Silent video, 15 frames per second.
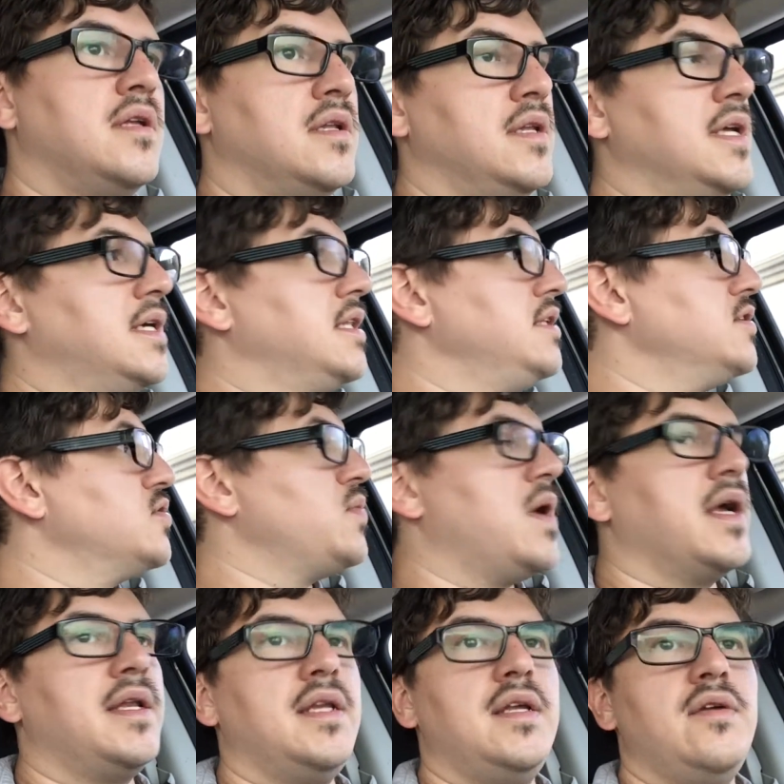Nicholas
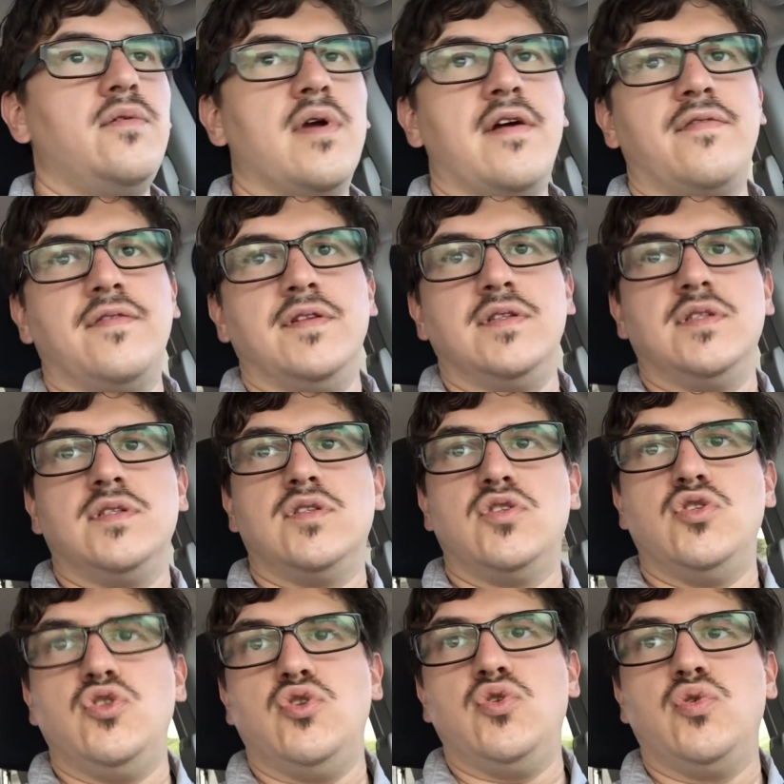Winding Refn's
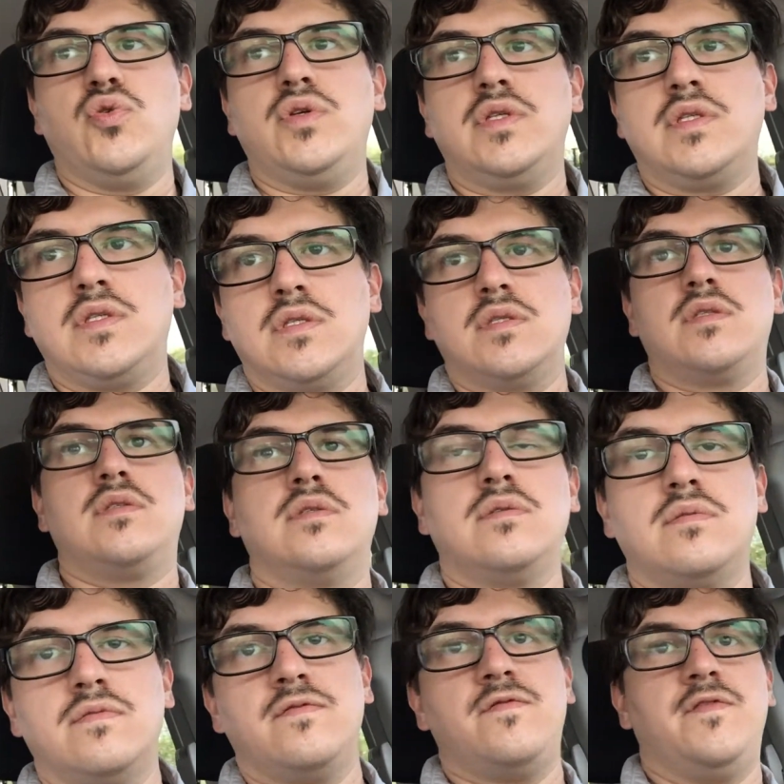newest
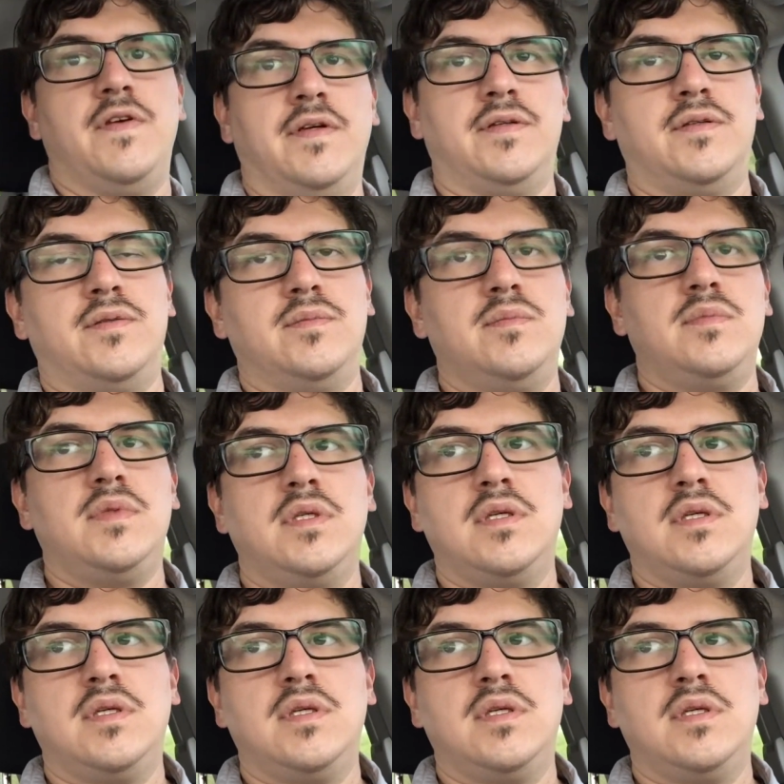film,